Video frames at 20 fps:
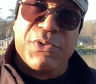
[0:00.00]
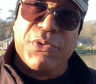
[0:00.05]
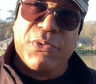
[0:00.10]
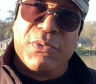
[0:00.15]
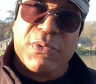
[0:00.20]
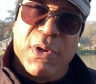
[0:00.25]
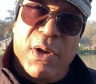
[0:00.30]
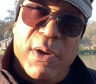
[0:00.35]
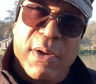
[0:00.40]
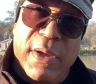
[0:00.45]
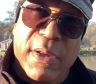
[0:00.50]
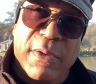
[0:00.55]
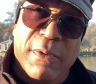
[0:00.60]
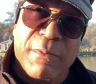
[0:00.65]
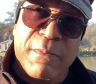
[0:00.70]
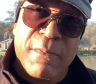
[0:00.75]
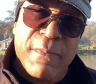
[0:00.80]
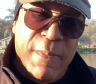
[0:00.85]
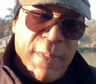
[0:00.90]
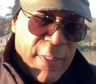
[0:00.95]
you target,
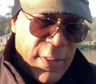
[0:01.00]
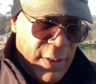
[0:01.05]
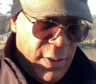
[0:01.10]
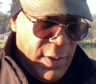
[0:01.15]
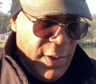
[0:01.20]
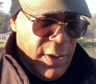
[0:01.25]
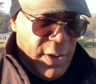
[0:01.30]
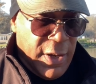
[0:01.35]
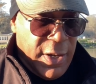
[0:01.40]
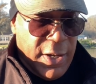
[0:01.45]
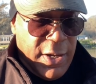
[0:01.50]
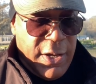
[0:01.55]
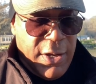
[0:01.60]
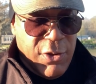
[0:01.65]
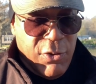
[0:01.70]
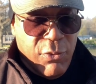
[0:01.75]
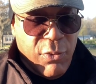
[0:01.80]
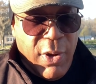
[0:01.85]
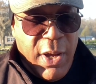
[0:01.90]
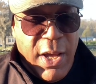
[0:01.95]

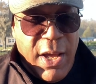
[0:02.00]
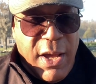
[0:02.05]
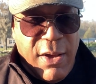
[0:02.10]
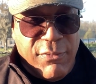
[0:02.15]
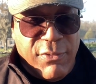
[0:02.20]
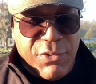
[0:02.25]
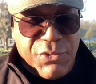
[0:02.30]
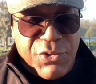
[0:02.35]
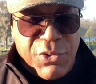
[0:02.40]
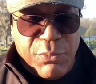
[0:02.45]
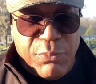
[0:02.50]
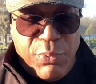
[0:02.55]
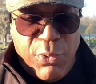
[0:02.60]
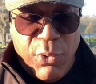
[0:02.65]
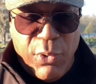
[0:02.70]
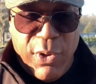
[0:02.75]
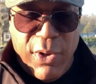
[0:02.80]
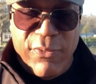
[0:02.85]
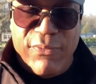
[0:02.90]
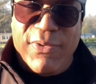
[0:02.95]
you have a
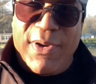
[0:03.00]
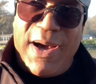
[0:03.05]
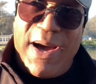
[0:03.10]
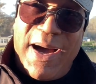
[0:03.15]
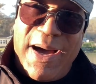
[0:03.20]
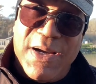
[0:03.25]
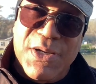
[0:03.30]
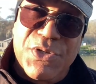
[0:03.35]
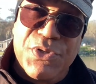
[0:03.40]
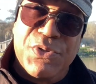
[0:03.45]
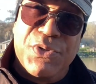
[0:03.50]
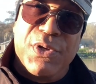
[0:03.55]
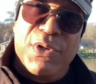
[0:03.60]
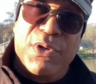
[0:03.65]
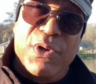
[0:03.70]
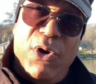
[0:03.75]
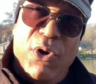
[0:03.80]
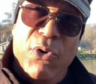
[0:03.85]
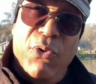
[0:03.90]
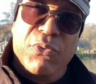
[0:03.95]
supportive
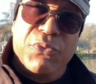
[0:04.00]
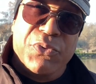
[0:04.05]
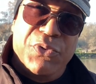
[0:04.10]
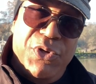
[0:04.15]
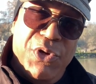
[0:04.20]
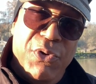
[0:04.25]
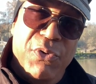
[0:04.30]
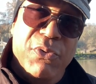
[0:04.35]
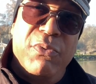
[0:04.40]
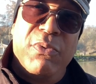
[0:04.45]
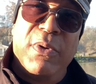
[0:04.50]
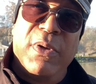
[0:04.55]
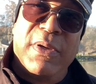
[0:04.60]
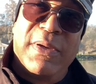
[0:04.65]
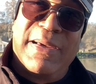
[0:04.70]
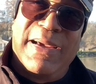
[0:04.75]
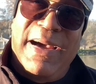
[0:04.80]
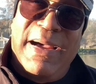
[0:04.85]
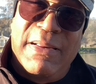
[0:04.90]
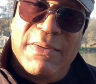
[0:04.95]
oxygen O2
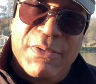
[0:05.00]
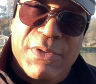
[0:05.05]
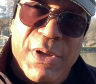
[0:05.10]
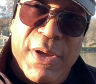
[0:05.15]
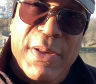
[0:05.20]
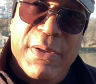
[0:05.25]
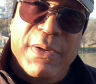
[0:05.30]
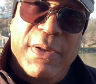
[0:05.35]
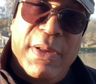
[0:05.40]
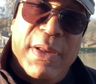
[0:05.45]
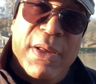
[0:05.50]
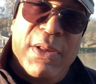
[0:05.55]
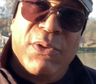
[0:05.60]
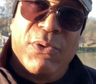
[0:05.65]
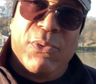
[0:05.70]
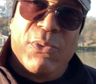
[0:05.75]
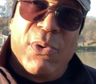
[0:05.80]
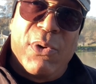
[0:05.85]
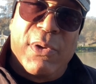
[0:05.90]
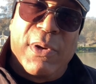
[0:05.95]
content in
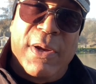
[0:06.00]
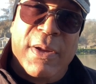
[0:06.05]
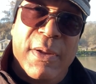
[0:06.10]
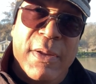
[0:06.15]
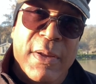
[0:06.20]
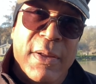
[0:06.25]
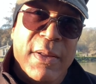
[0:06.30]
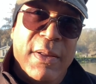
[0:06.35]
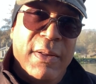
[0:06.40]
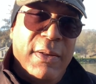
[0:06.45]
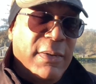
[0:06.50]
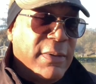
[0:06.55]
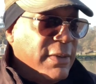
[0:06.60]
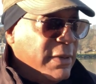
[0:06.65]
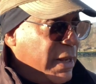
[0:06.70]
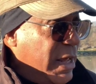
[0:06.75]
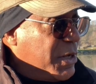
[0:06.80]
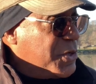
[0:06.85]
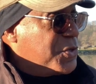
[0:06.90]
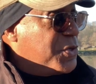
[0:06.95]
the water.
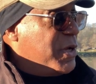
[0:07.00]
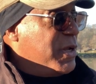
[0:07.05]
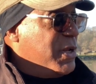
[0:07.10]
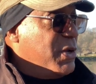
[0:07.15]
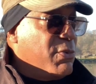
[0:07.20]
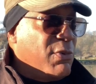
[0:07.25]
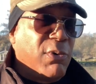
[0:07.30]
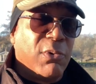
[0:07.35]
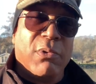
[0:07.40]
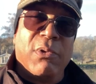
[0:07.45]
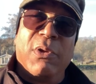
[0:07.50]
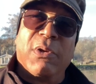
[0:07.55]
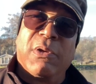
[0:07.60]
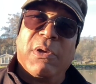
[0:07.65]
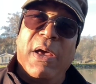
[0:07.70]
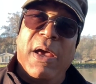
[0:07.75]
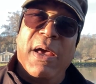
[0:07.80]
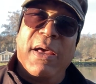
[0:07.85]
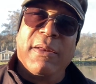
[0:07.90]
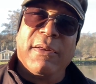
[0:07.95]
Next thing you want to look
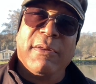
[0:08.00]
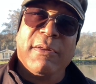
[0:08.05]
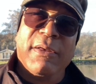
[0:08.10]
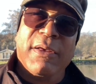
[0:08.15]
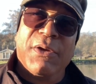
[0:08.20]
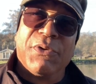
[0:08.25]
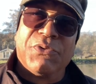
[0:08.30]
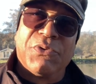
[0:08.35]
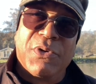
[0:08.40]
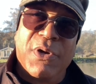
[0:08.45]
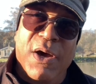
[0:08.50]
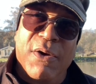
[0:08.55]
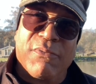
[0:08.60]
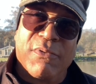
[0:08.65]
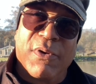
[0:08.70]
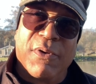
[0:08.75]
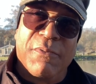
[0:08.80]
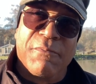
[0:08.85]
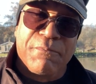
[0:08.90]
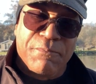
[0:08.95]
at is cover,